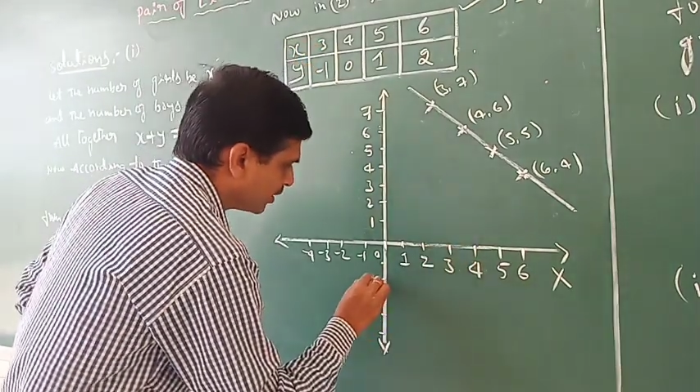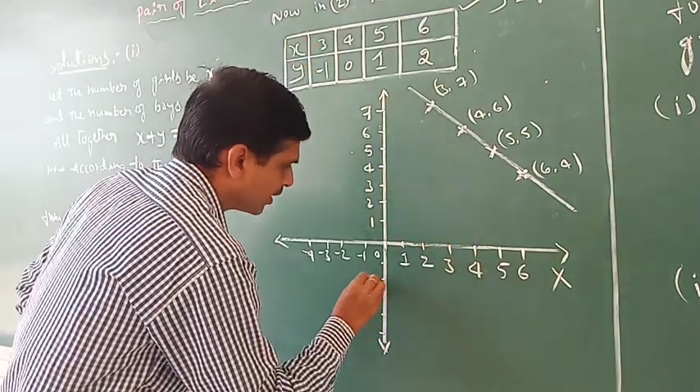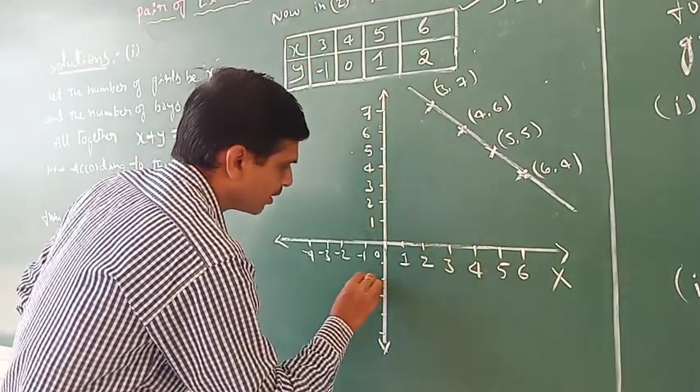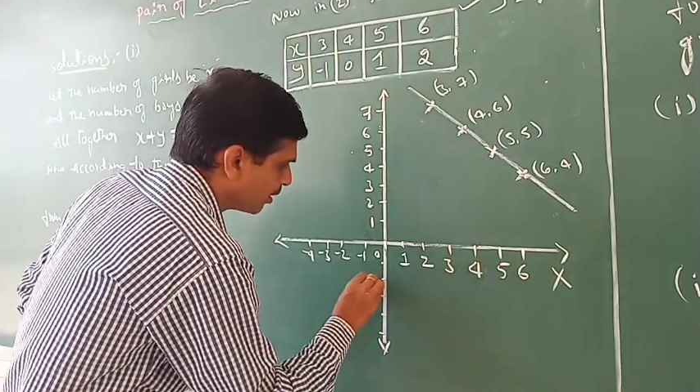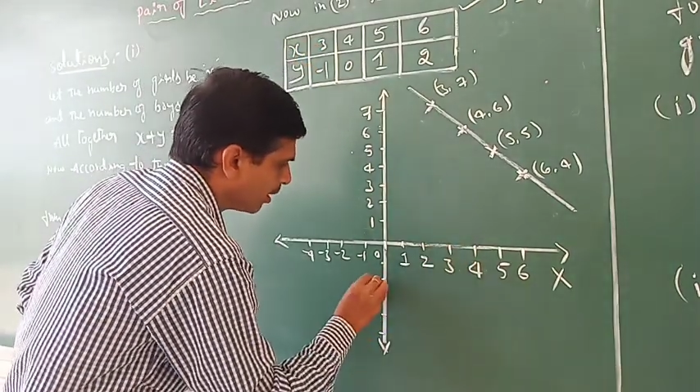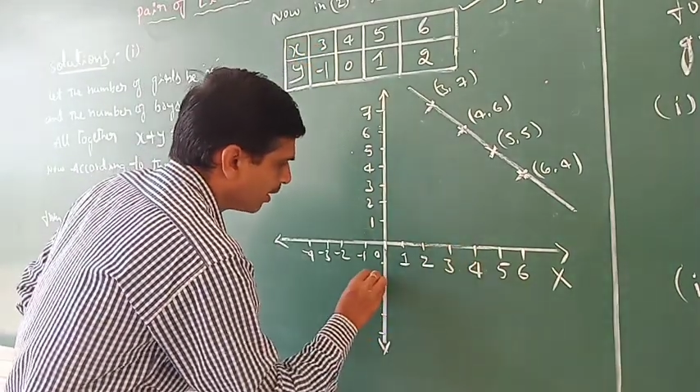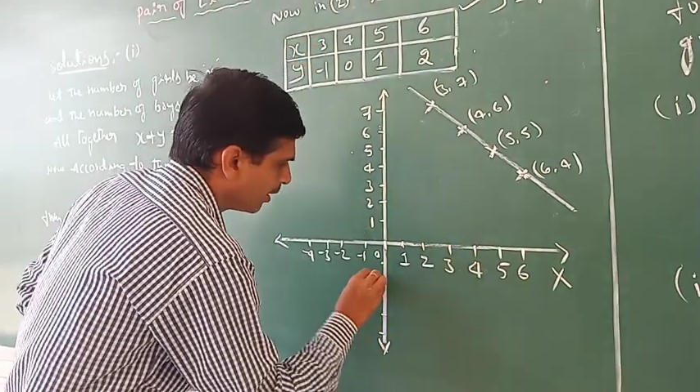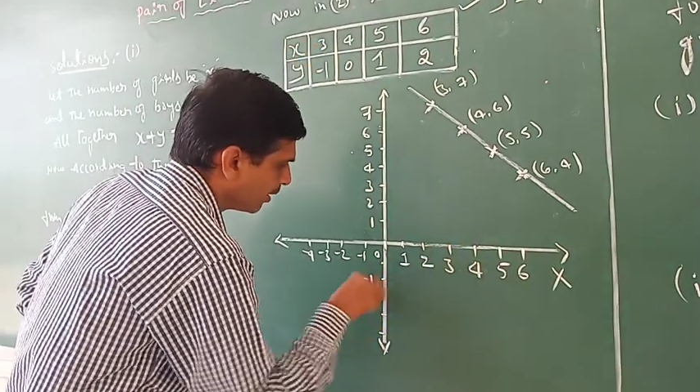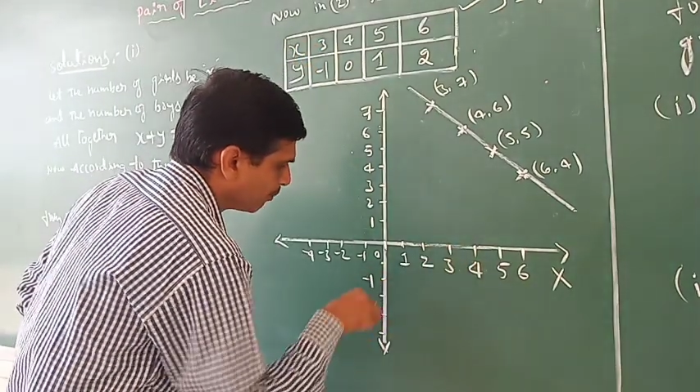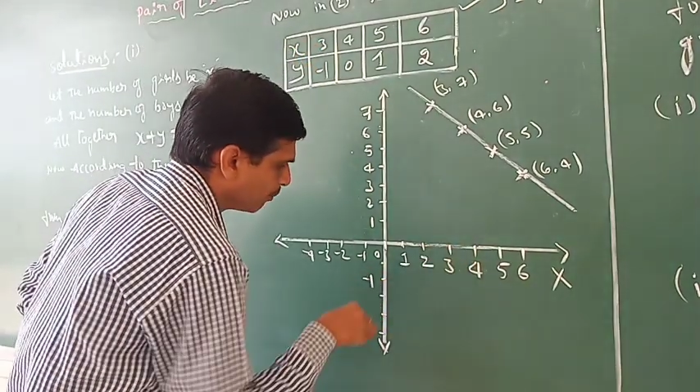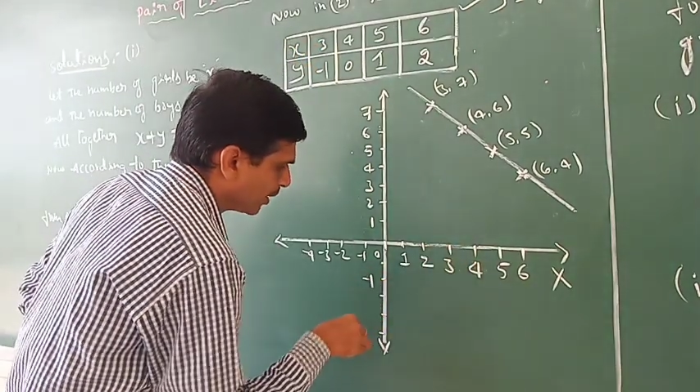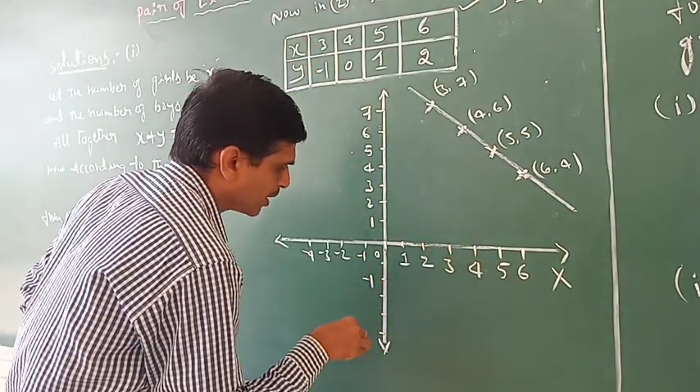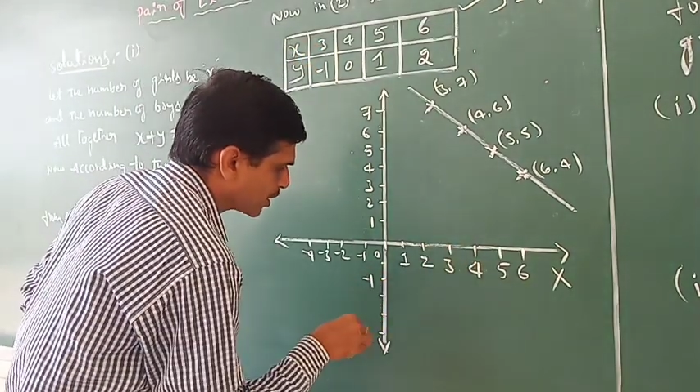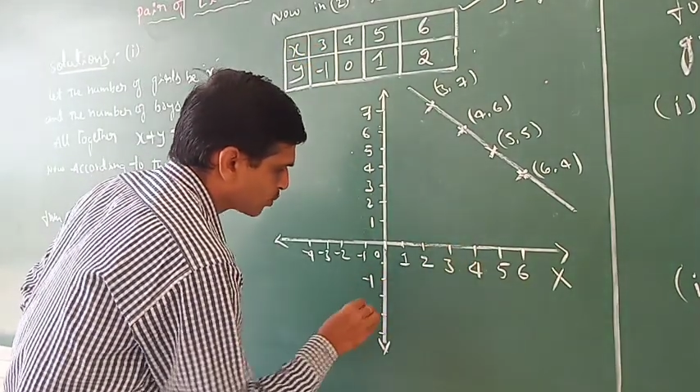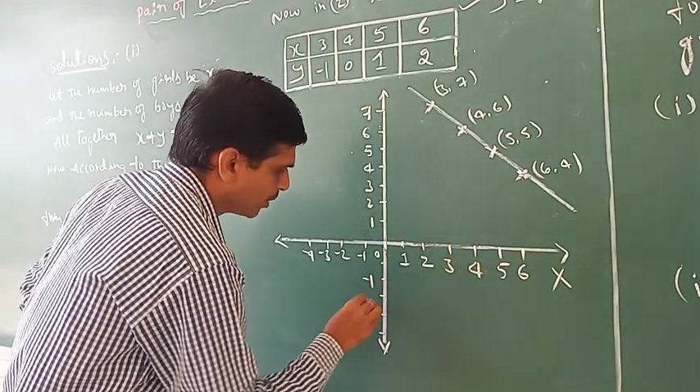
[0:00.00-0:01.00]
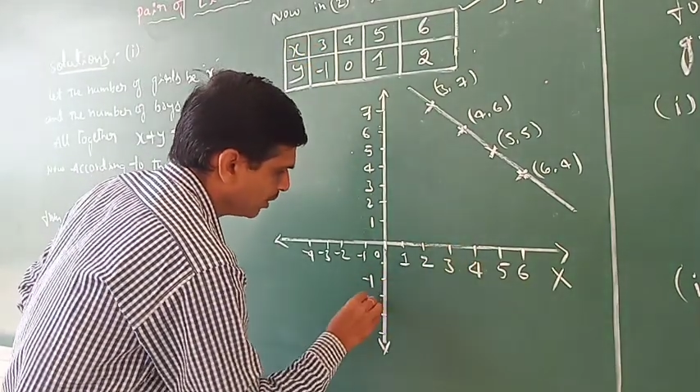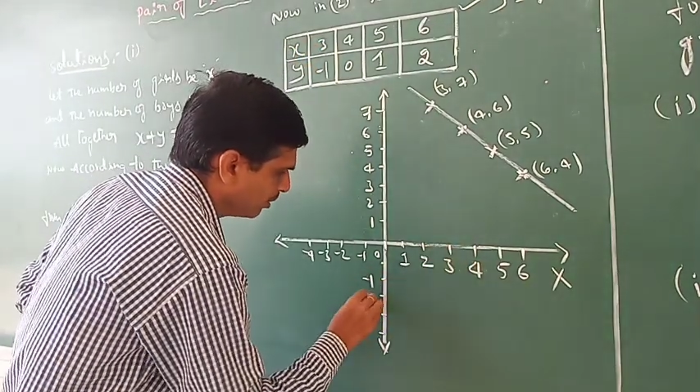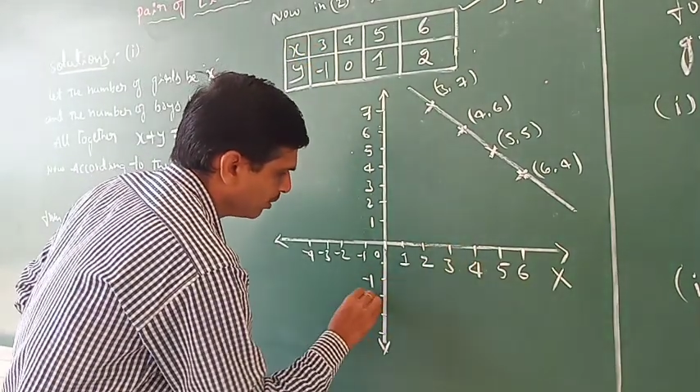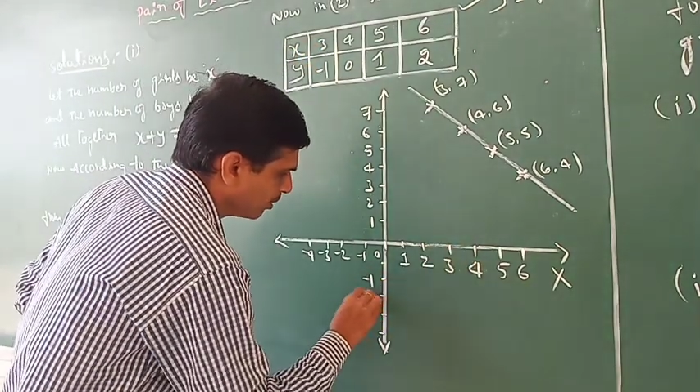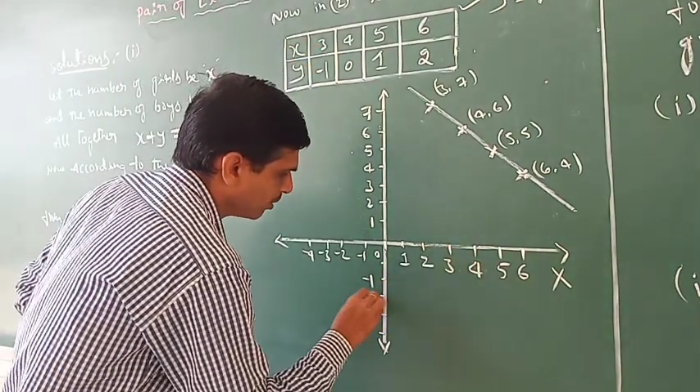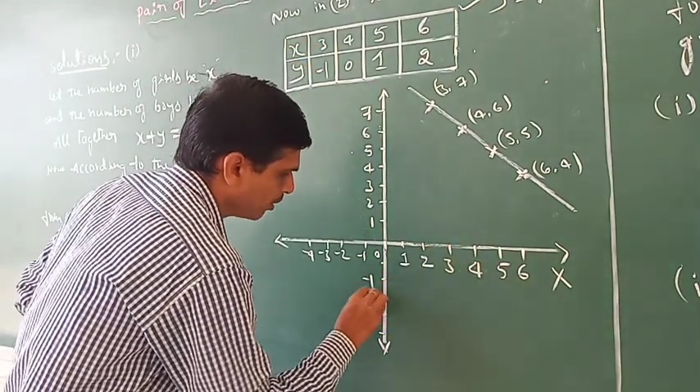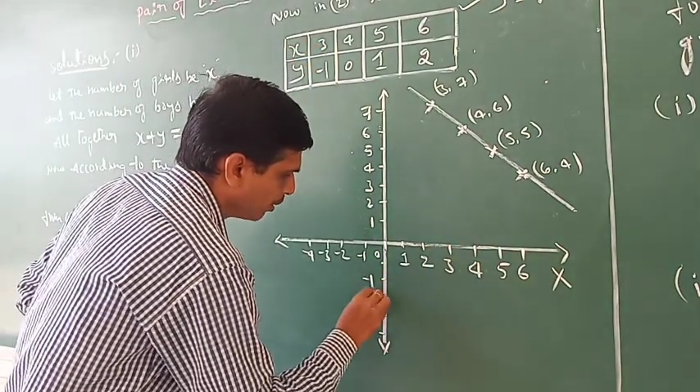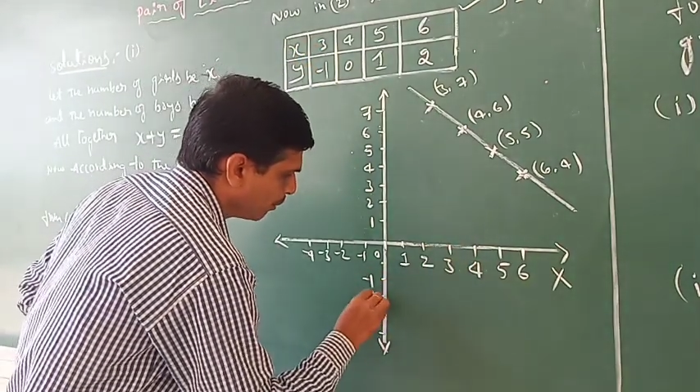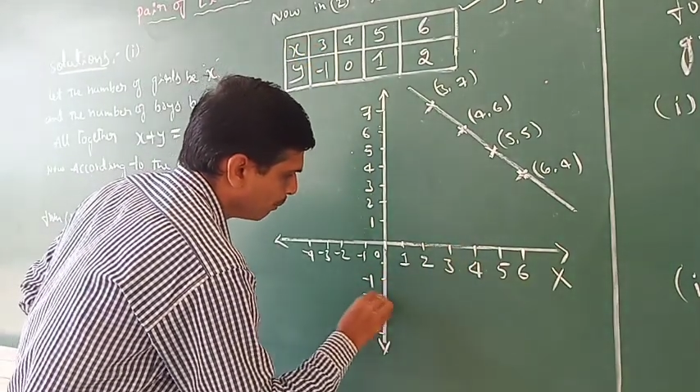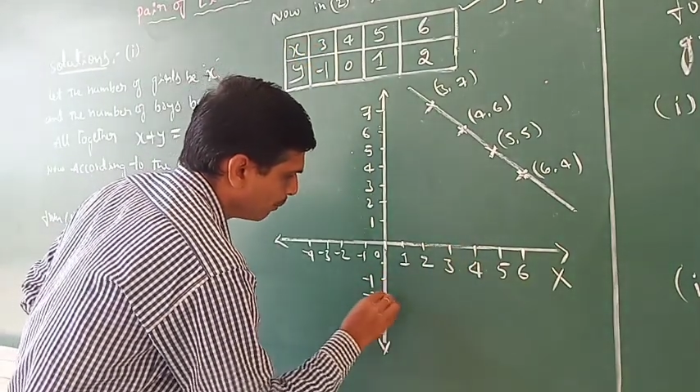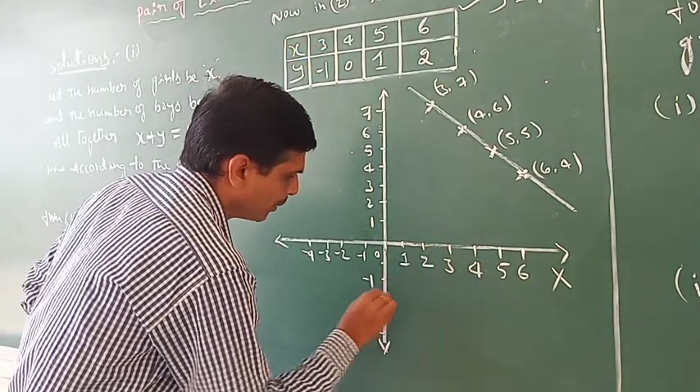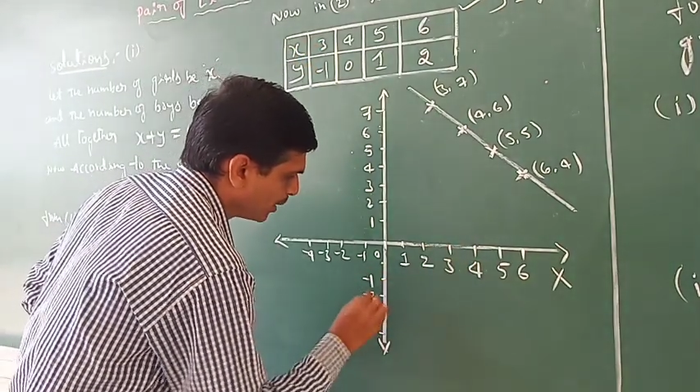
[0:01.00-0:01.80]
Here minus 1,